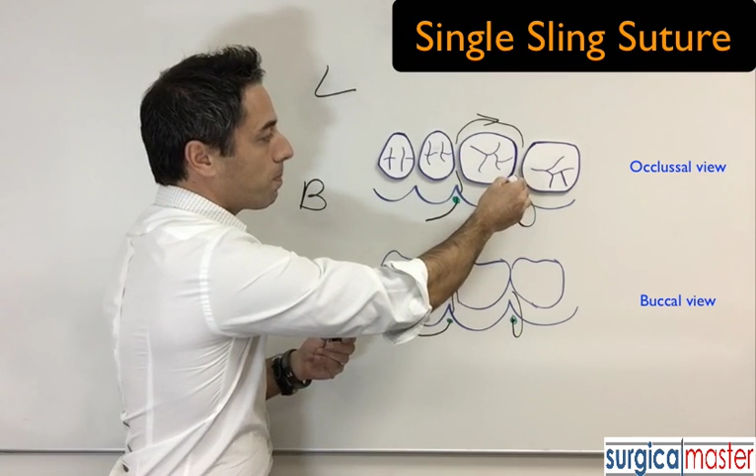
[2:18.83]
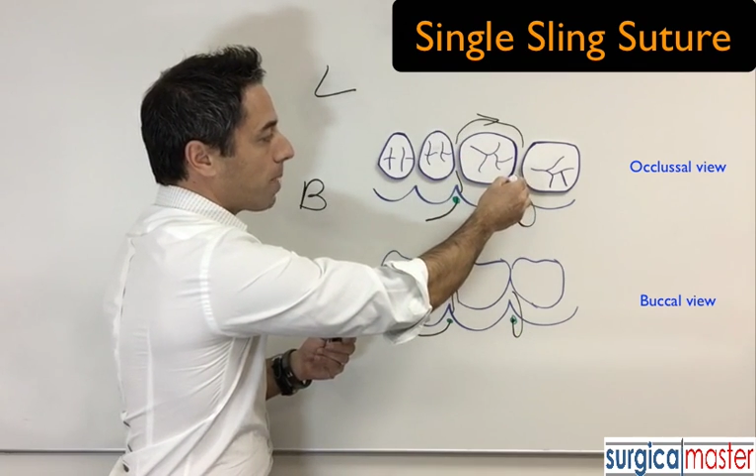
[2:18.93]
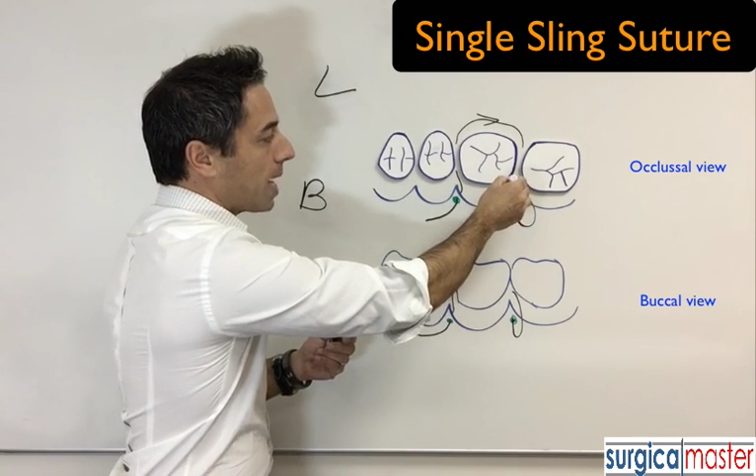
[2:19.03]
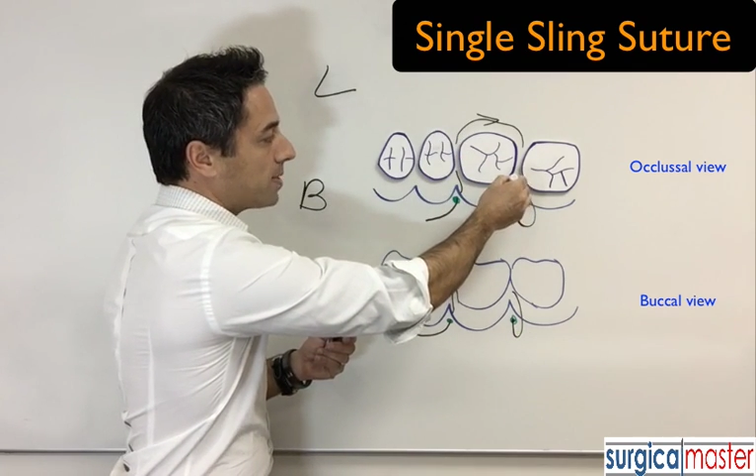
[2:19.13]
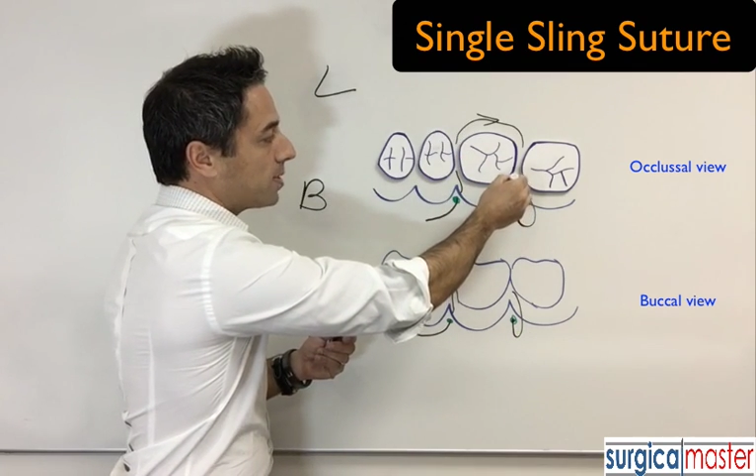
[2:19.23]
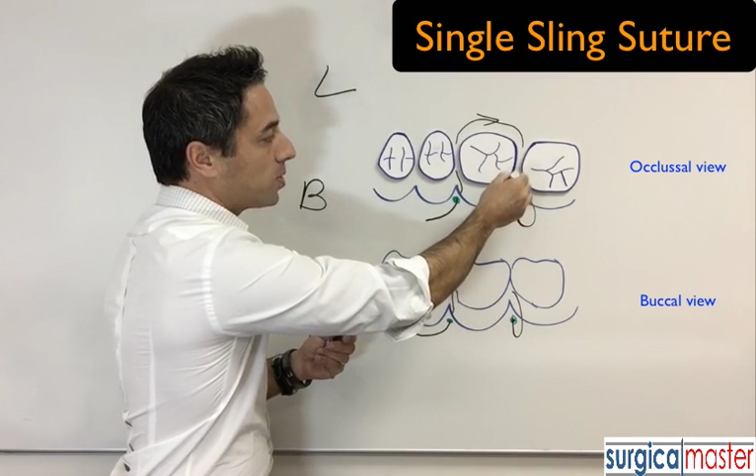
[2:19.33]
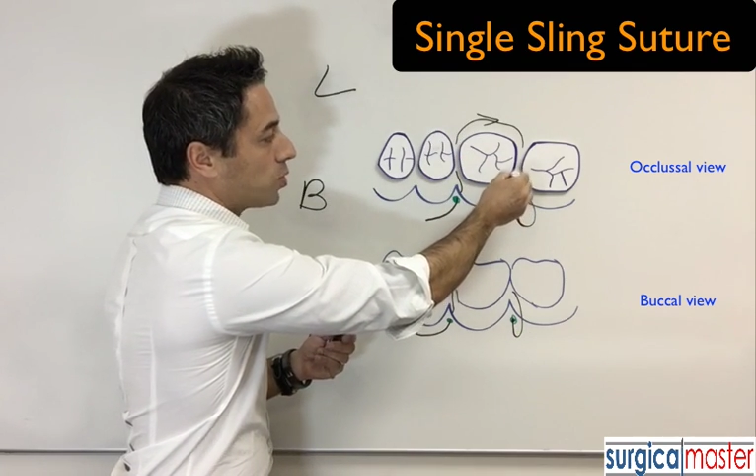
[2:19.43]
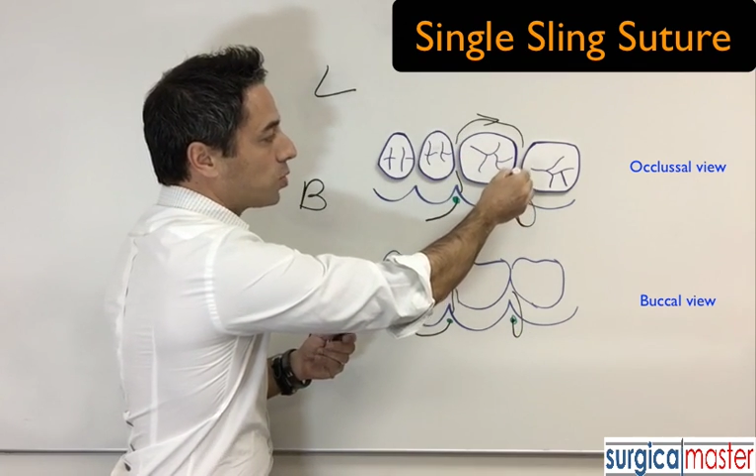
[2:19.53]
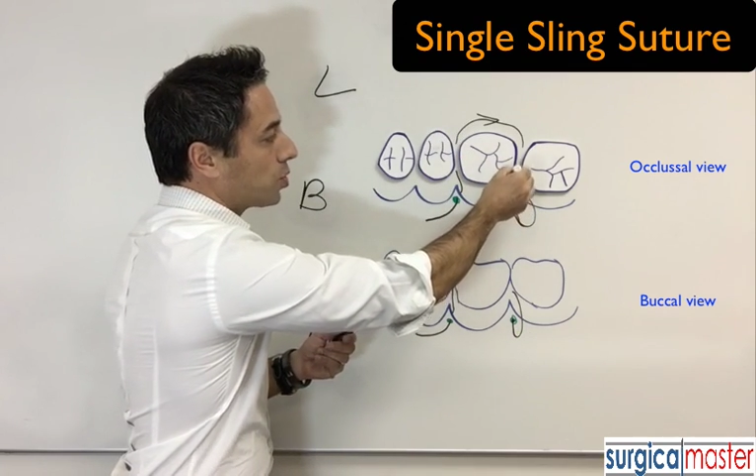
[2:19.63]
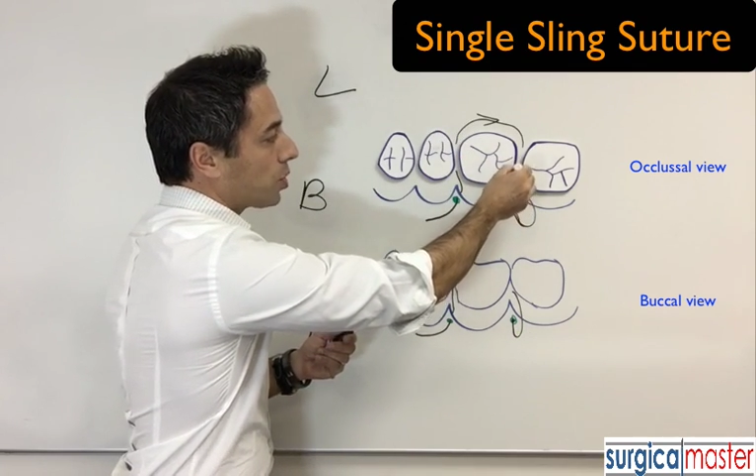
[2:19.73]
pass the
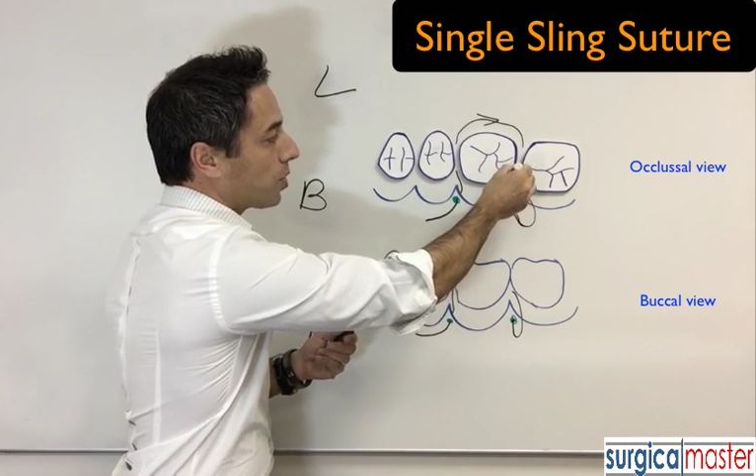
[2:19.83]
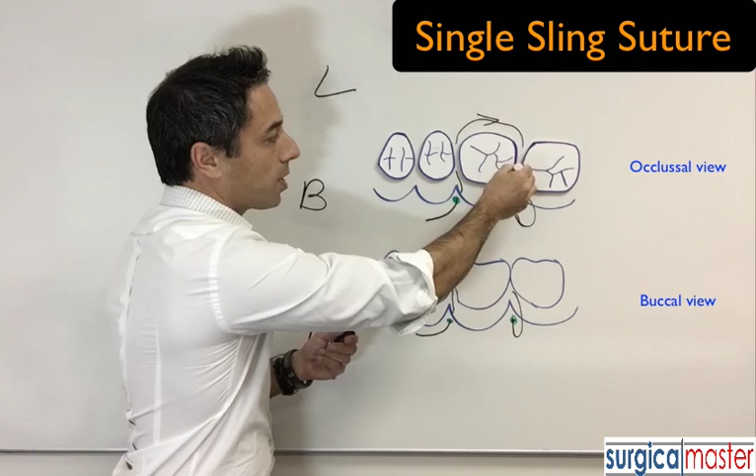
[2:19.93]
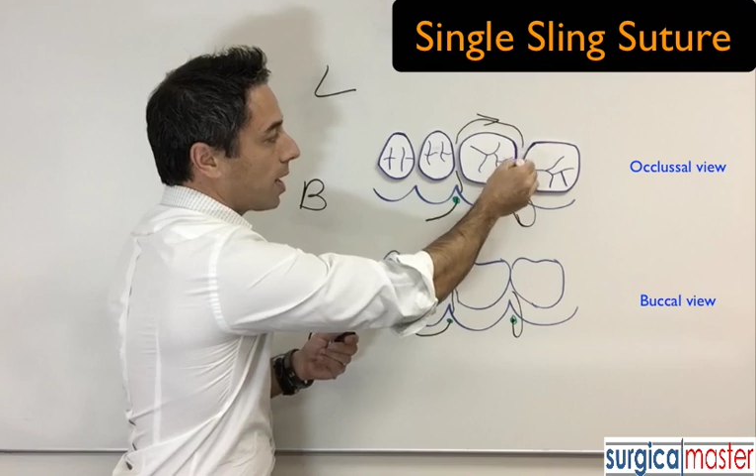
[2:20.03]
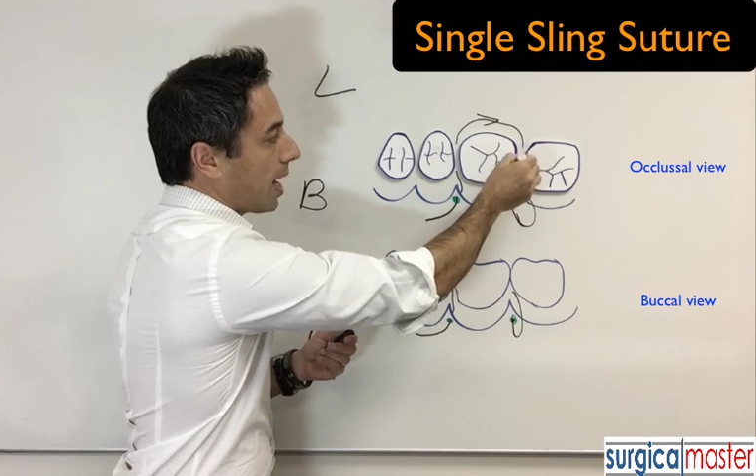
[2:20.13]
suture